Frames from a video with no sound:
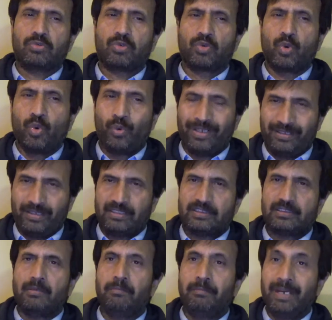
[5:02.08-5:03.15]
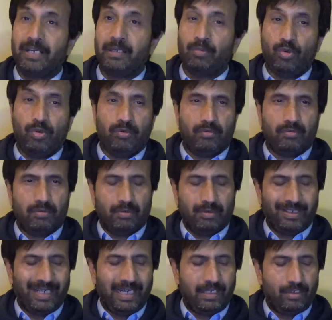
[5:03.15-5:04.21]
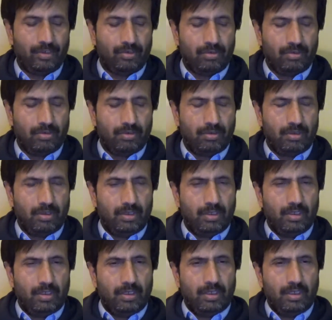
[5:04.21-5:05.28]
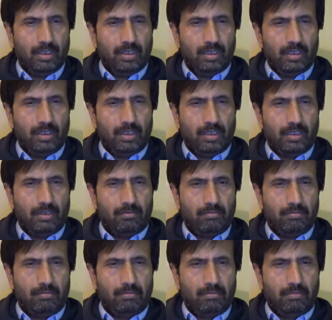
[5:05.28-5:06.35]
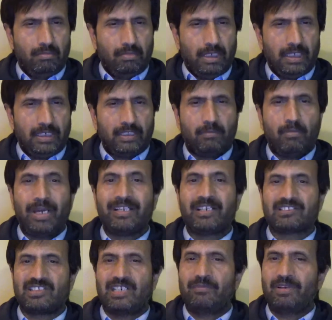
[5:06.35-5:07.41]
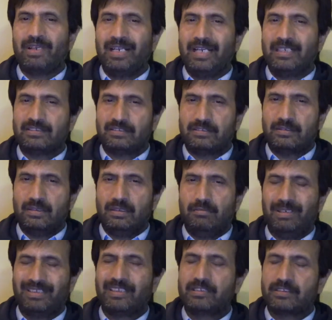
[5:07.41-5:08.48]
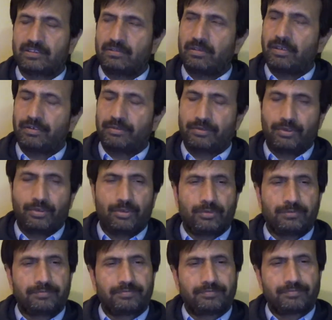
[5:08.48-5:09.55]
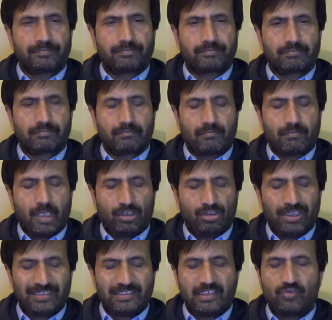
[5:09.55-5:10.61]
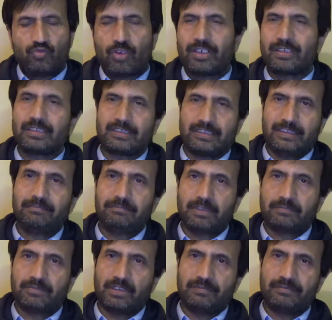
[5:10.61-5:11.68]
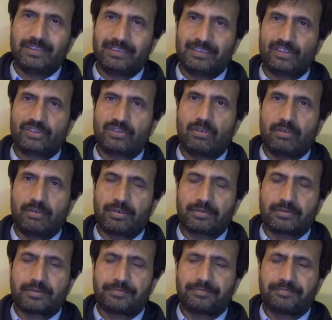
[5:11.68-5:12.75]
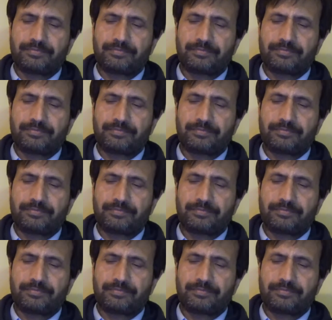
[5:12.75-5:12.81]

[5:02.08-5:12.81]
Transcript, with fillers: grow in the submandibular gland you know uh, and the minor salivary glands uh, but it's rare too you know the next thing is what are the symptoms of these disorders